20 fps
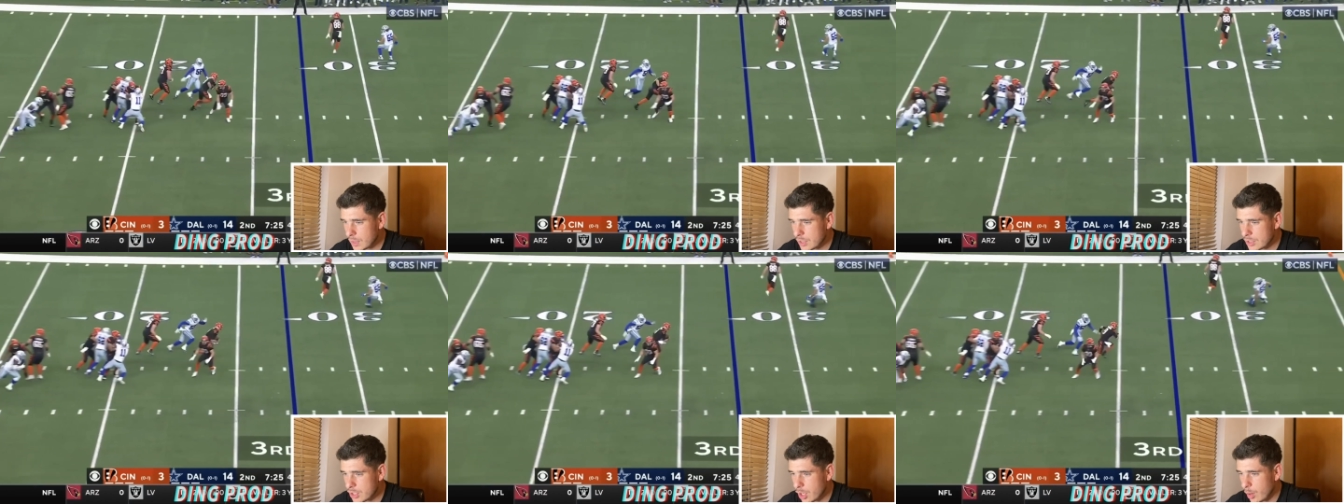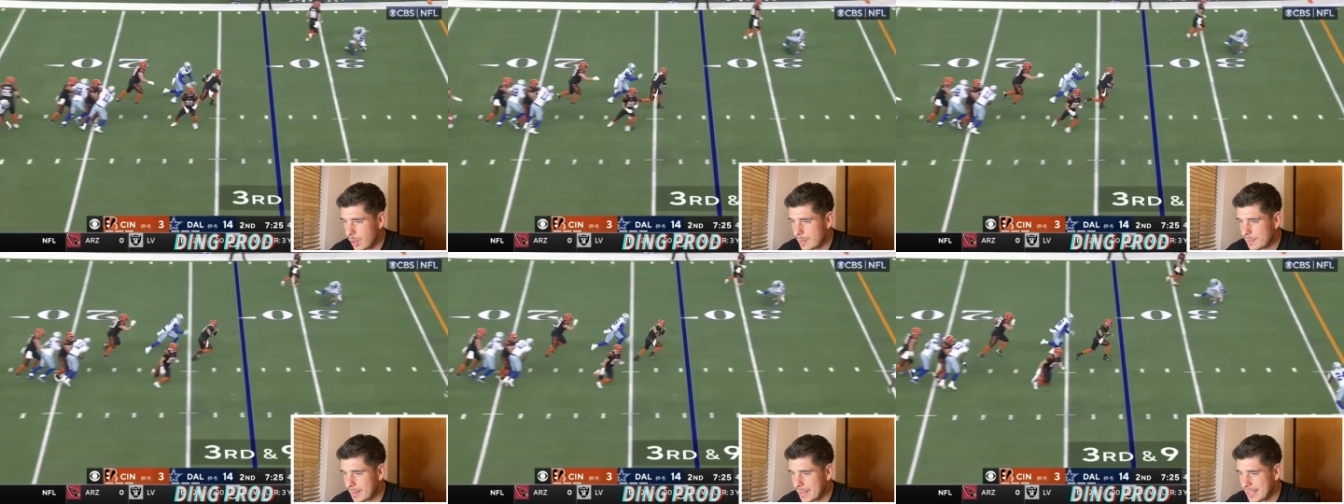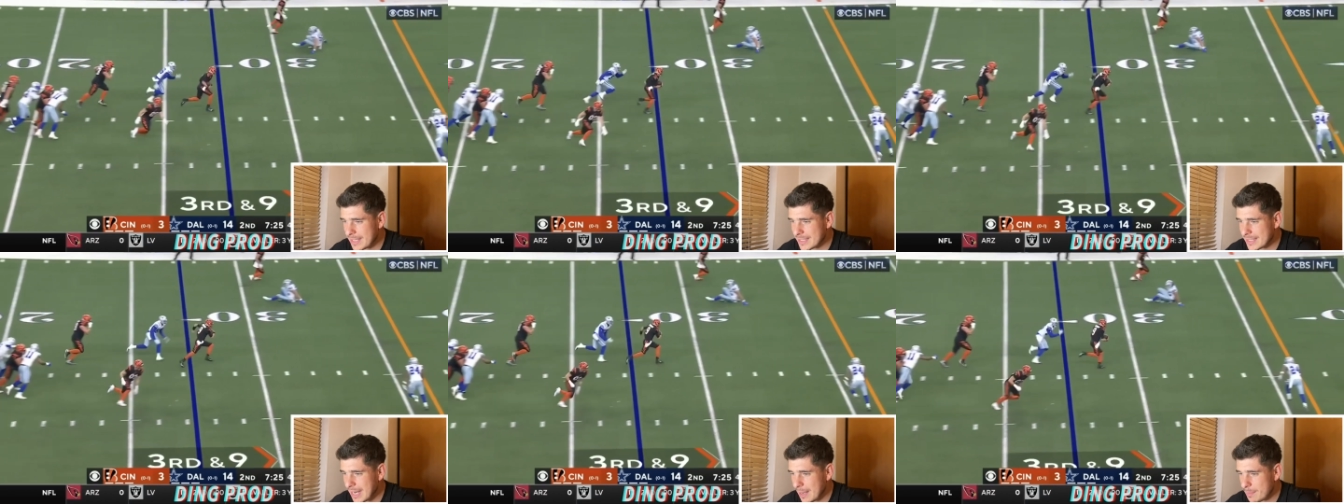Joey B
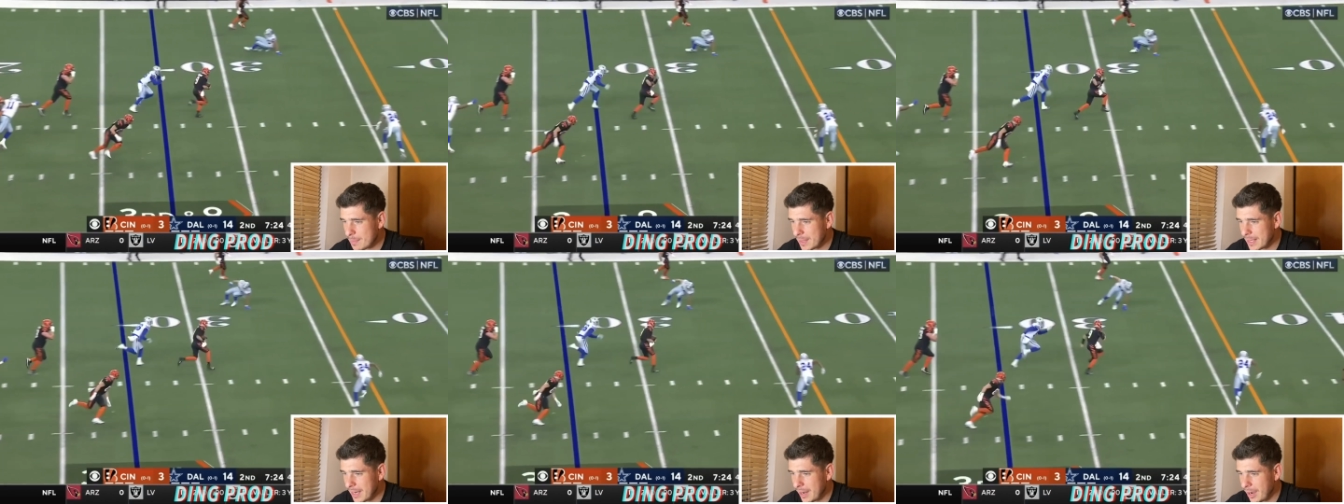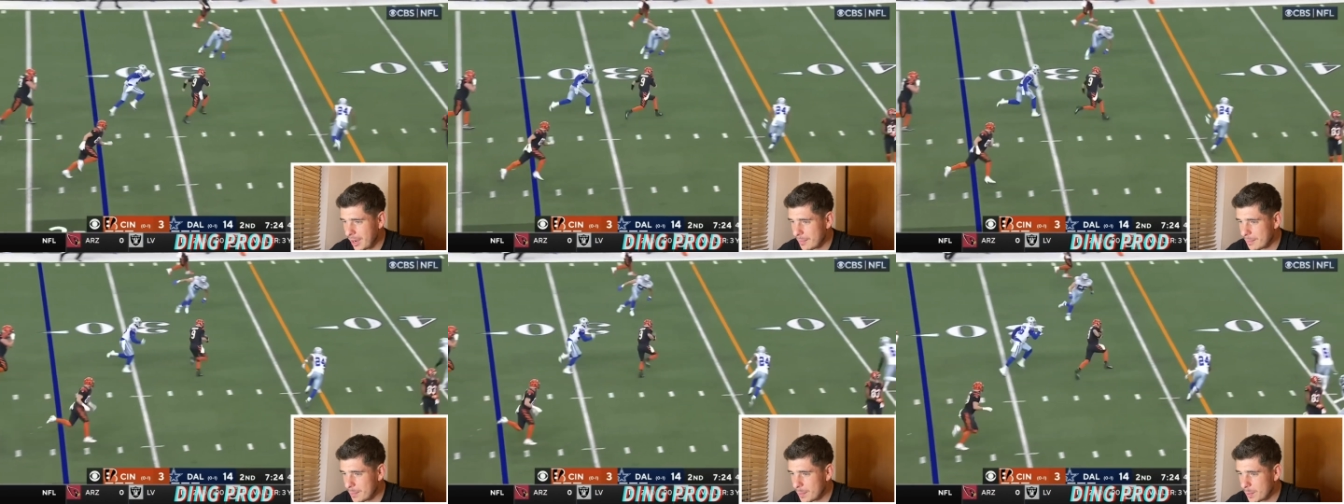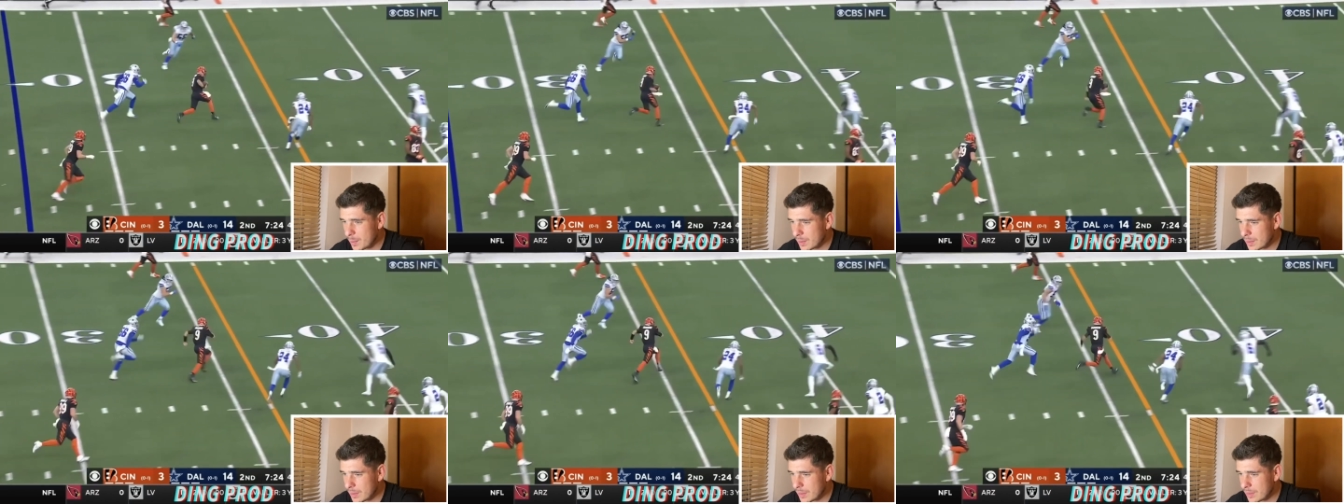stepping up.
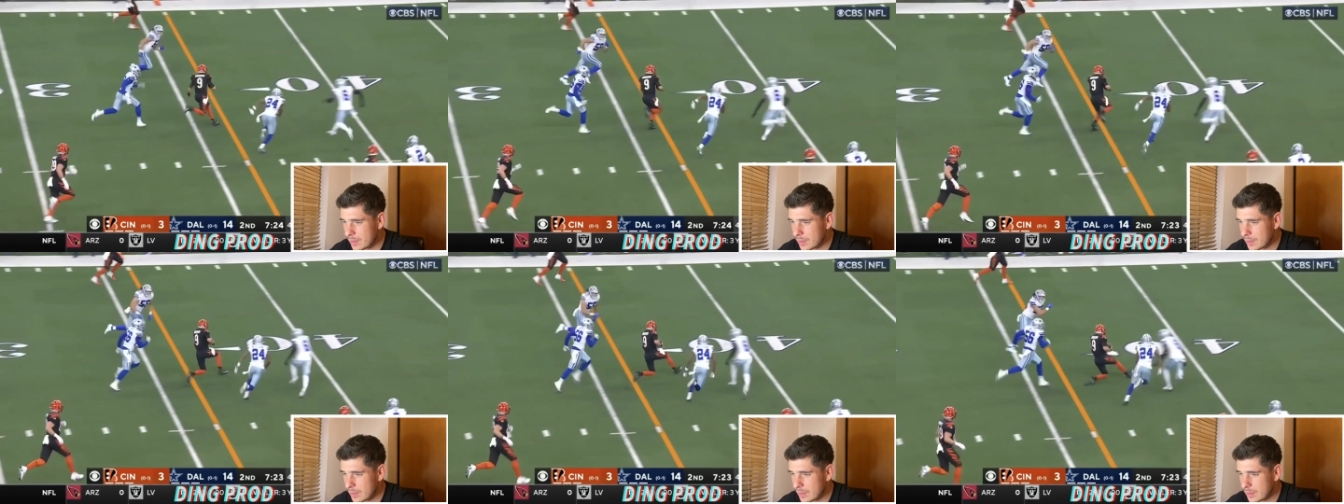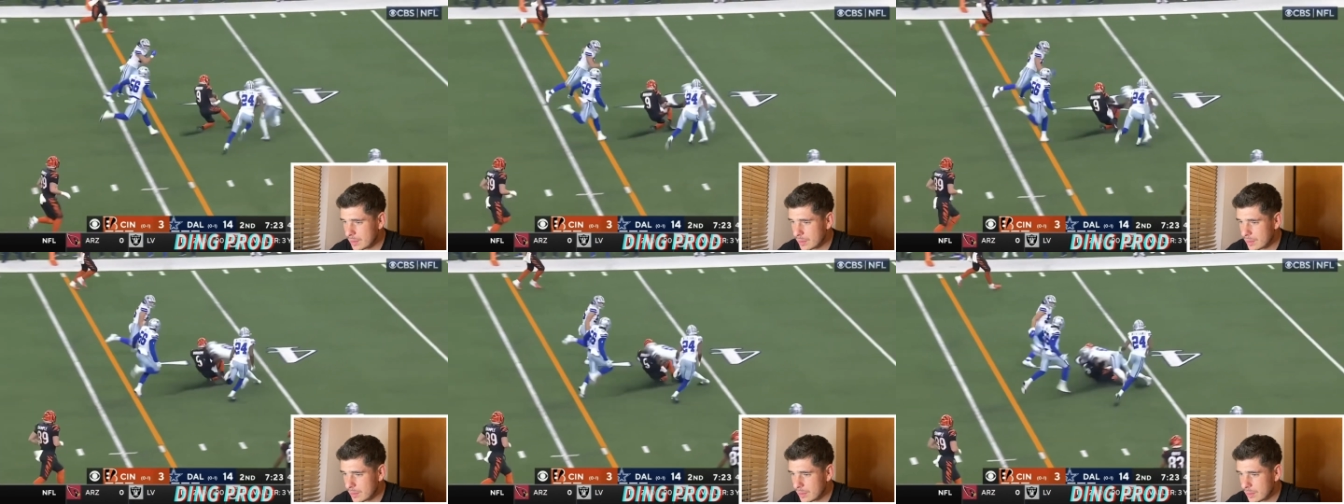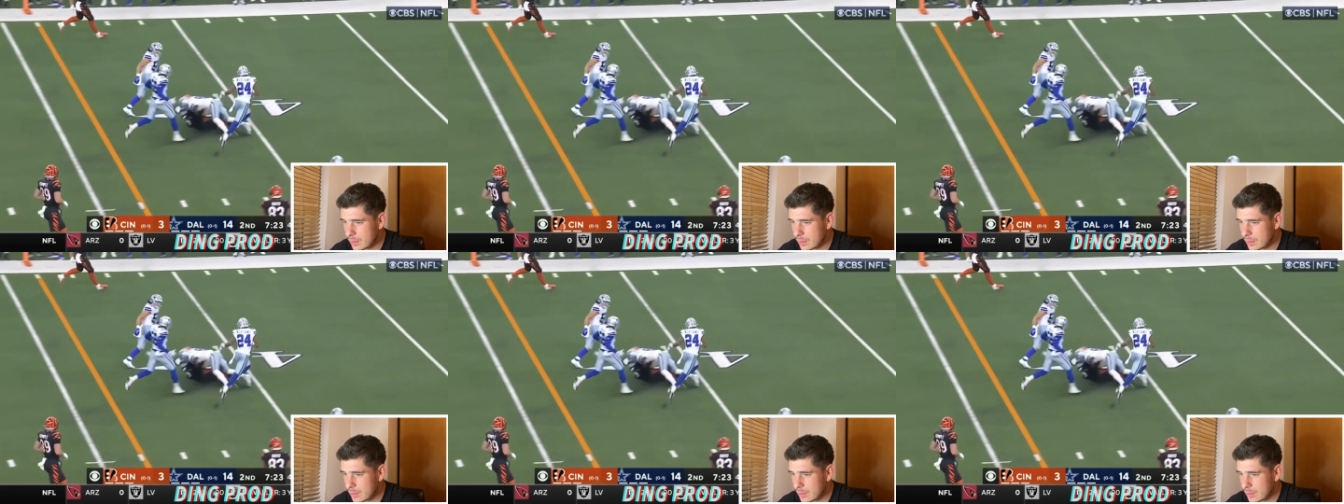He's going to get it.